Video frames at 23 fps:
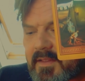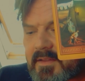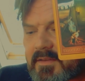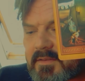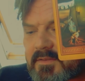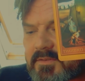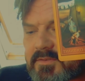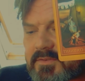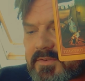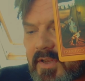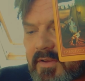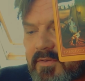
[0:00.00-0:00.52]

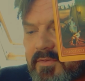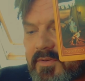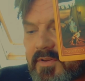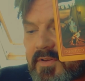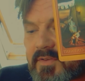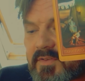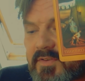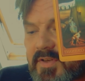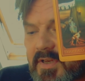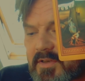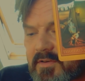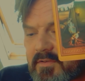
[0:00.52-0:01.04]
So
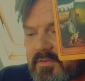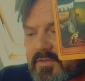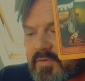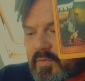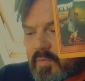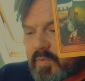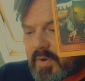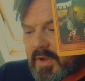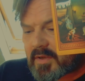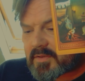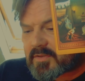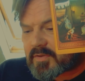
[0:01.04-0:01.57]
continue to
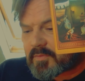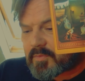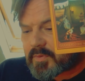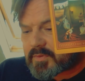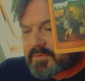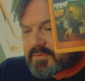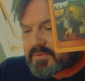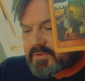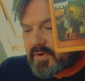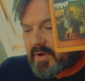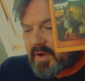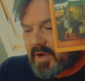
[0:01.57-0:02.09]
work
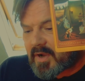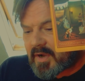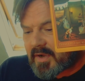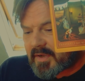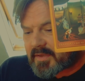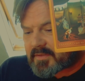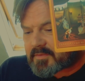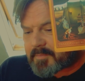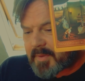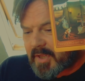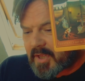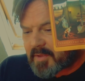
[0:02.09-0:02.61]
towards your
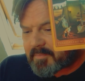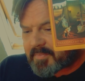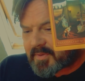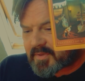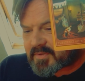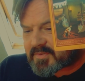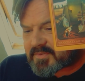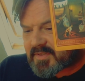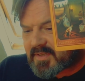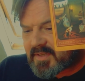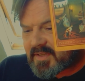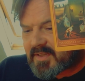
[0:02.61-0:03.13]
highest
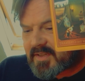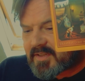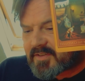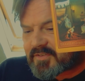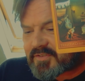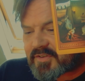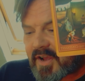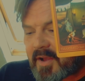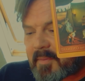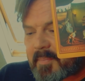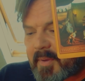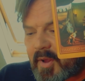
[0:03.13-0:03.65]
purpose, to
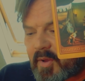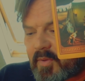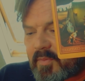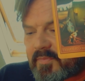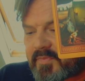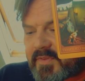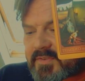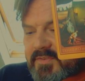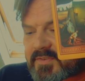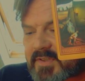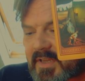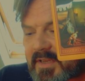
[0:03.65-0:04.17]
uphold the
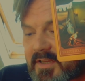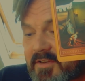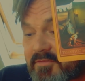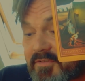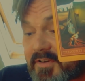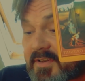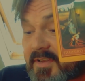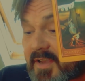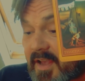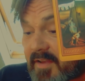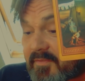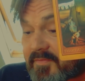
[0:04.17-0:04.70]
sacred
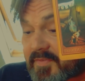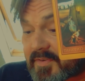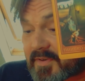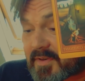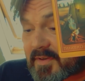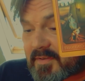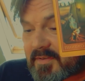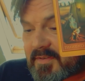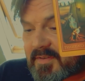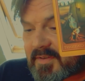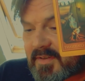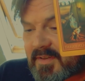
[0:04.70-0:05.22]

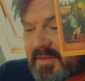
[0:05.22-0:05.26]
covenant